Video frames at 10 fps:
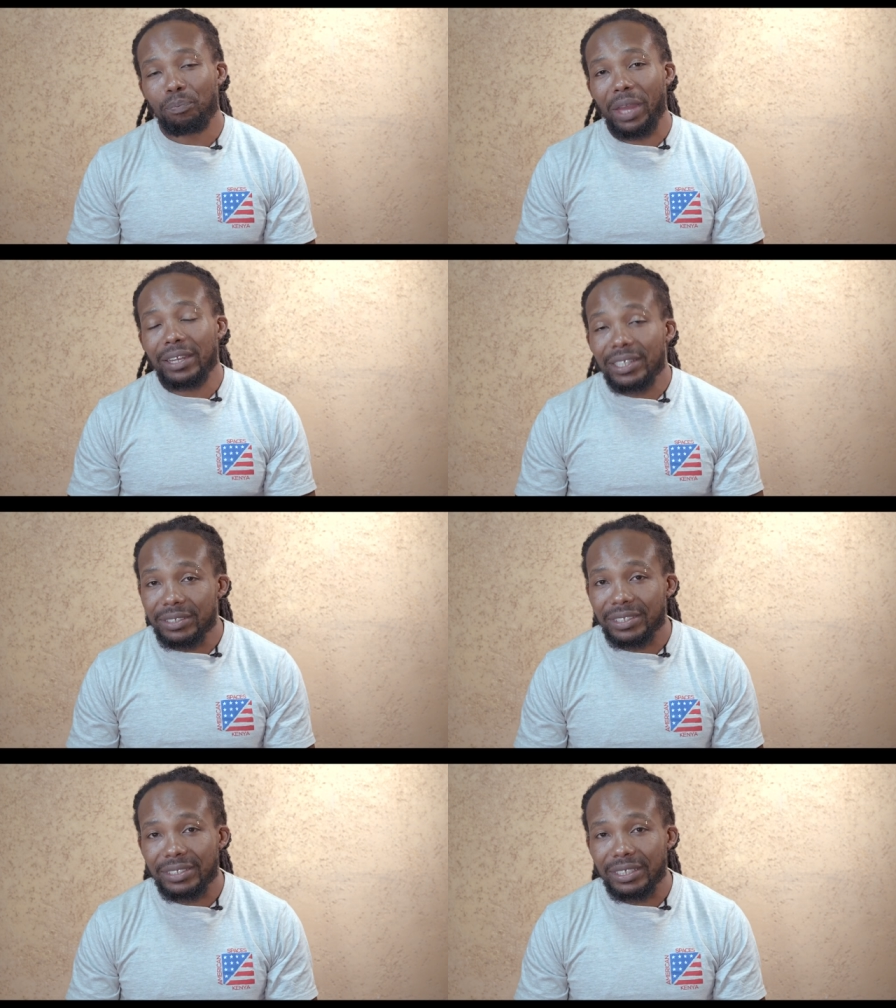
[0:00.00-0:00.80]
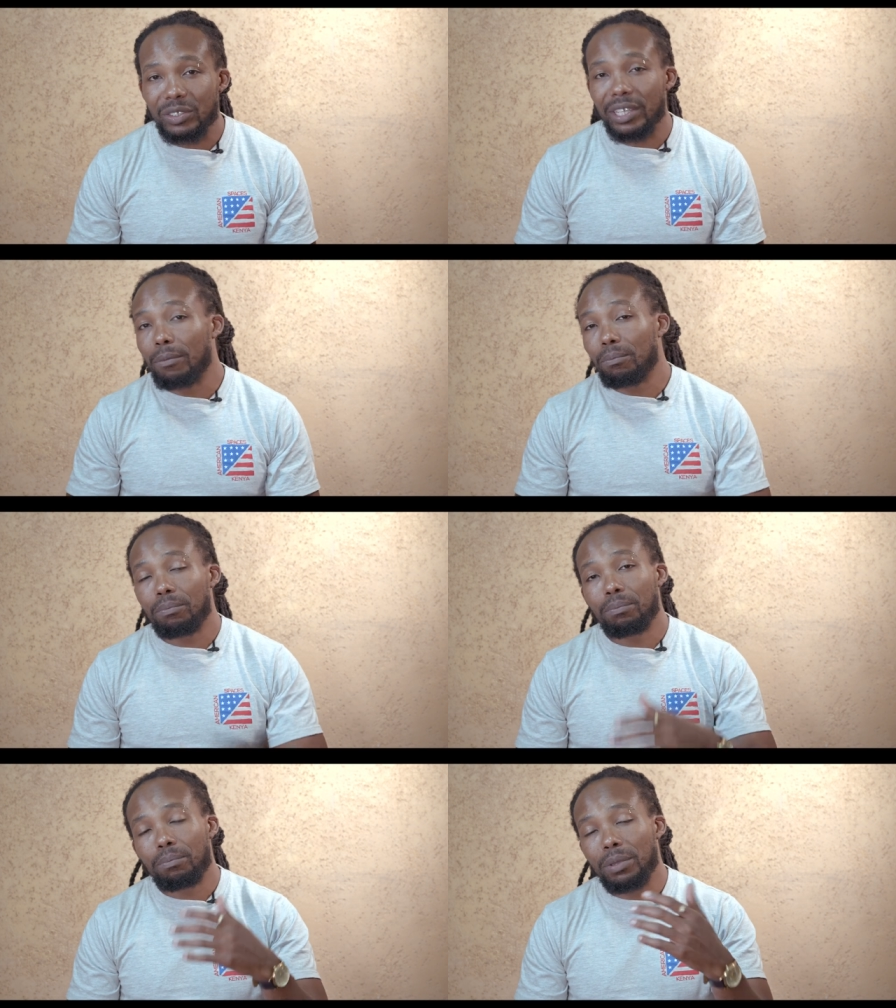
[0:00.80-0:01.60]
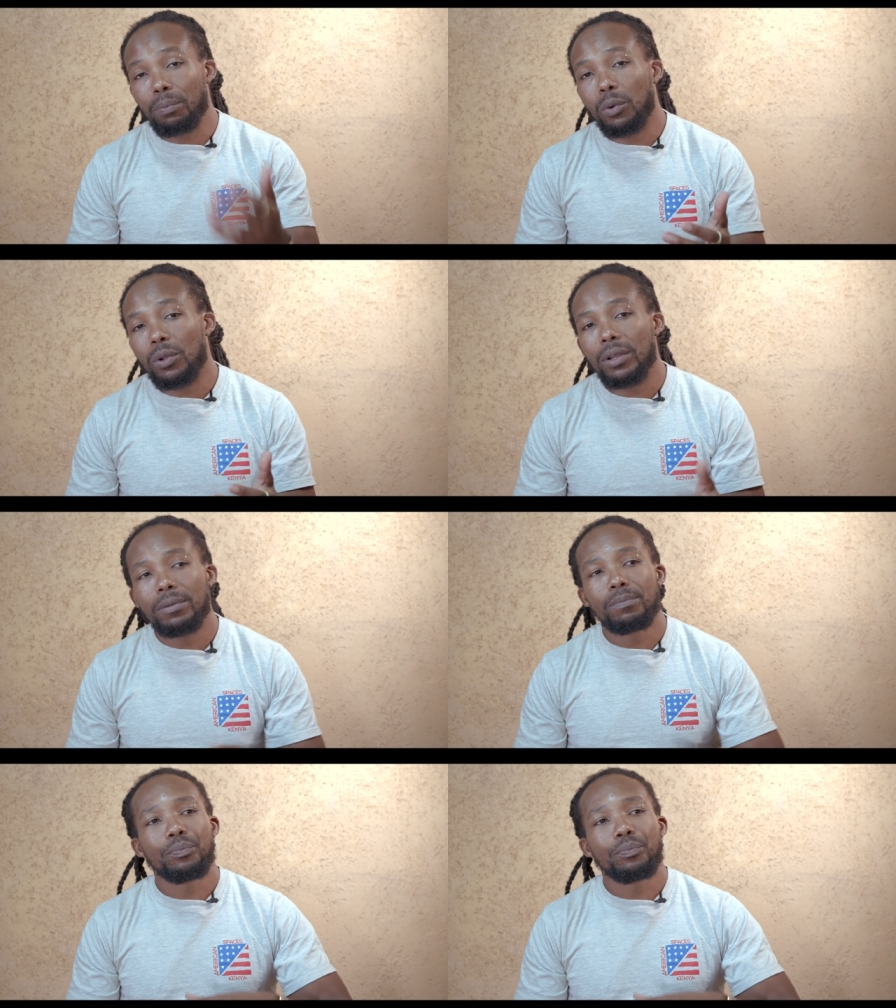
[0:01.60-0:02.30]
an interesting chair. People